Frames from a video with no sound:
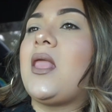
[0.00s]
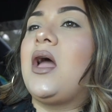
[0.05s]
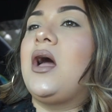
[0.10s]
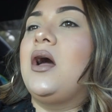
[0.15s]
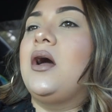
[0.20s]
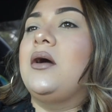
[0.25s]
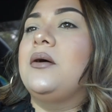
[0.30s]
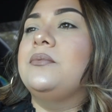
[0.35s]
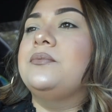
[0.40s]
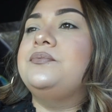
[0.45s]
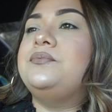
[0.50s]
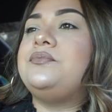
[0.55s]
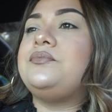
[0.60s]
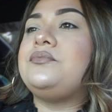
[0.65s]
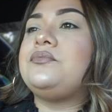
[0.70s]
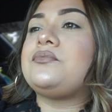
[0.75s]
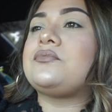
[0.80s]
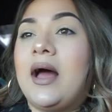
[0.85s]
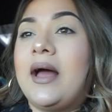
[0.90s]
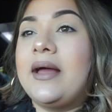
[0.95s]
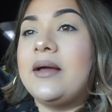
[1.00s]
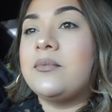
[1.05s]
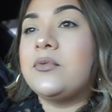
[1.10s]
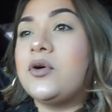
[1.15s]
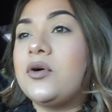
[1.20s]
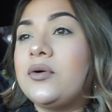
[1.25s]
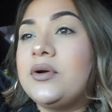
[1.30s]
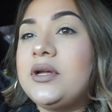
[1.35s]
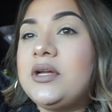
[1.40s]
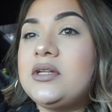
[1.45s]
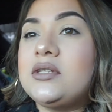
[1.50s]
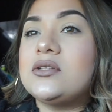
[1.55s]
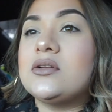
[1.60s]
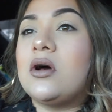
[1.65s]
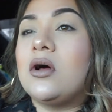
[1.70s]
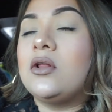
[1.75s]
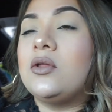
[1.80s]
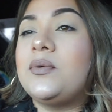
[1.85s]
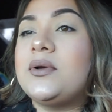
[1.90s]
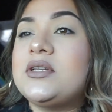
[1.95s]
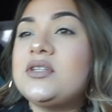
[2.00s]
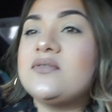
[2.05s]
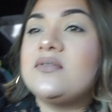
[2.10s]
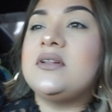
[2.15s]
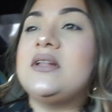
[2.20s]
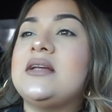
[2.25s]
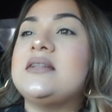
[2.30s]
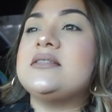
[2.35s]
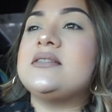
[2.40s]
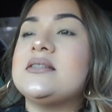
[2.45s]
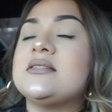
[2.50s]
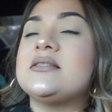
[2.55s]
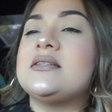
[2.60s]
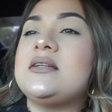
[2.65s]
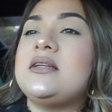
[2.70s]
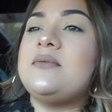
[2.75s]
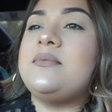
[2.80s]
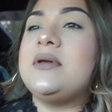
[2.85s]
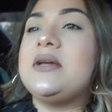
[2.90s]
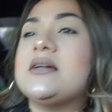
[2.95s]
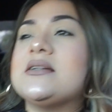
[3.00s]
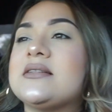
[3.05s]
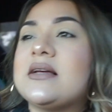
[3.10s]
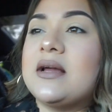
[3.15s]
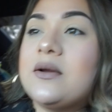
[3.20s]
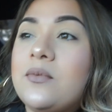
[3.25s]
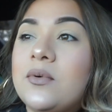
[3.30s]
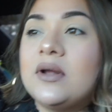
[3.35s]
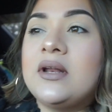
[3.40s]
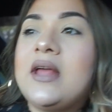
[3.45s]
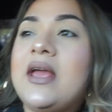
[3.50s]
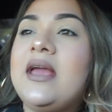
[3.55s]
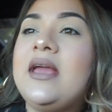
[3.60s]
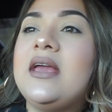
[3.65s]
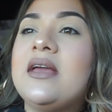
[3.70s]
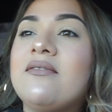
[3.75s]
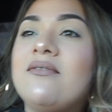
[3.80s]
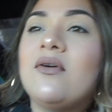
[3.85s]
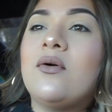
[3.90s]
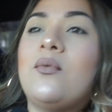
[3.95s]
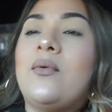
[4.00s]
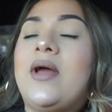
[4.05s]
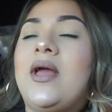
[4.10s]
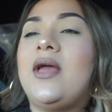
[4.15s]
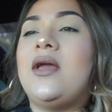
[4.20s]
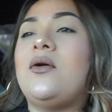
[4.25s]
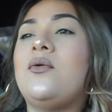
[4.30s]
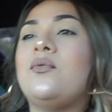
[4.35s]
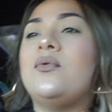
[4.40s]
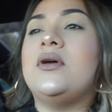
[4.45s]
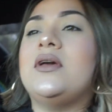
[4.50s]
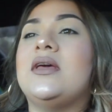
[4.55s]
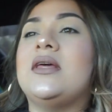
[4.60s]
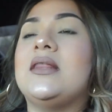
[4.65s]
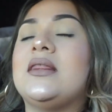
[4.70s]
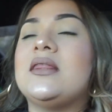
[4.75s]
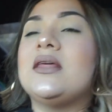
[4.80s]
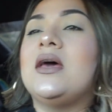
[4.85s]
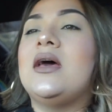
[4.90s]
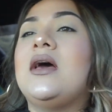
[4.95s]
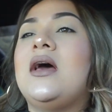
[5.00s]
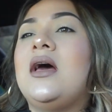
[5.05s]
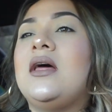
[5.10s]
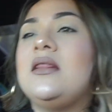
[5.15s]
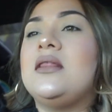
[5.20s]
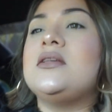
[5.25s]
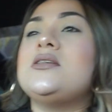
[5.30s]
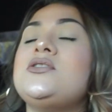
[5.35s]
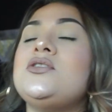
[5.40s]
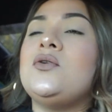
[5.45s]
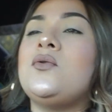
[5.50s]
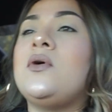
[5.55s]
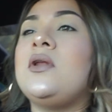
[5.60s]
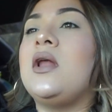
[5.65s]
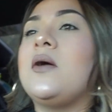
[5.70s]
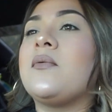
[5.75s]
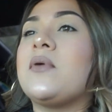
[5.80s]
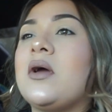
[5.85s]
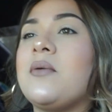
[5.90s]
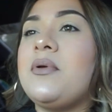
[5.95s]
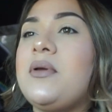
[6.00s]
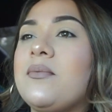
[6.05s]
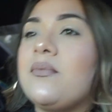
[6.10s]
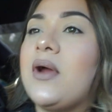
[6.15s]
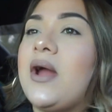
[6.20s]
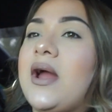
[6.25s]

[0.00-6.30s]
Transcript: Um, I am going all the way to Valencia City because I won a giveaway with this new and upcoming